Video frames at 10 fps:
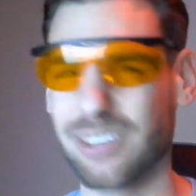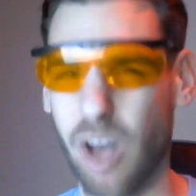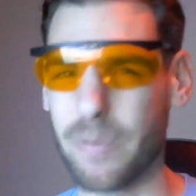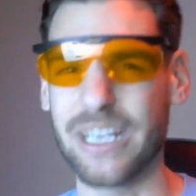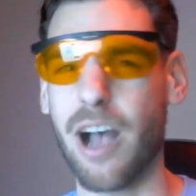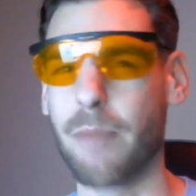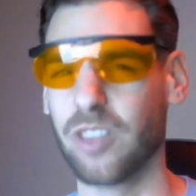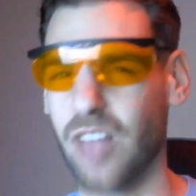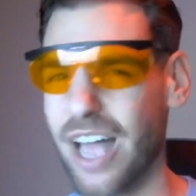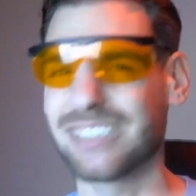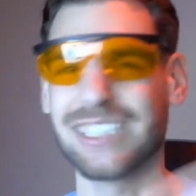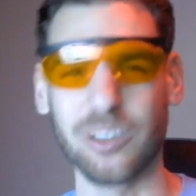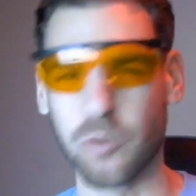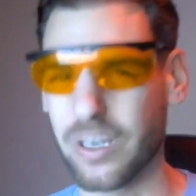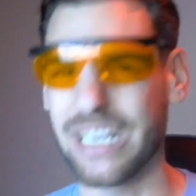It's all become lust
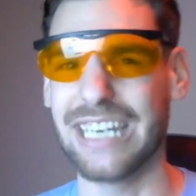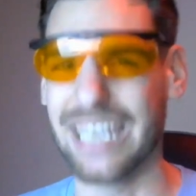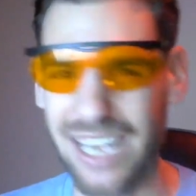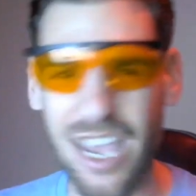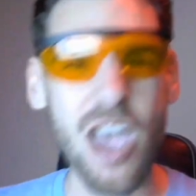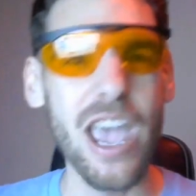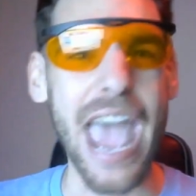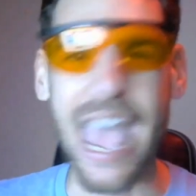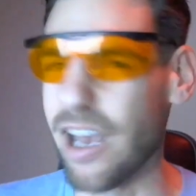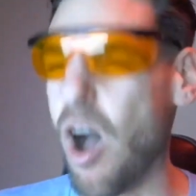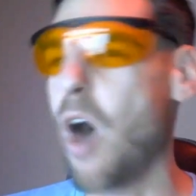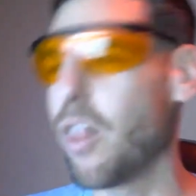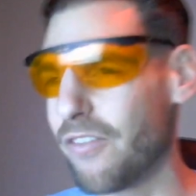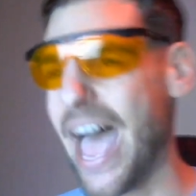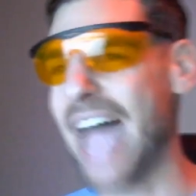and greed and
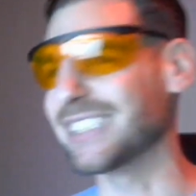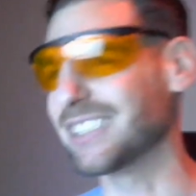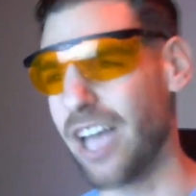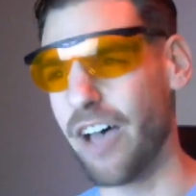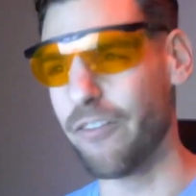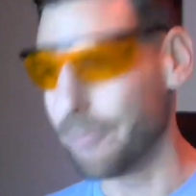all of that stuff.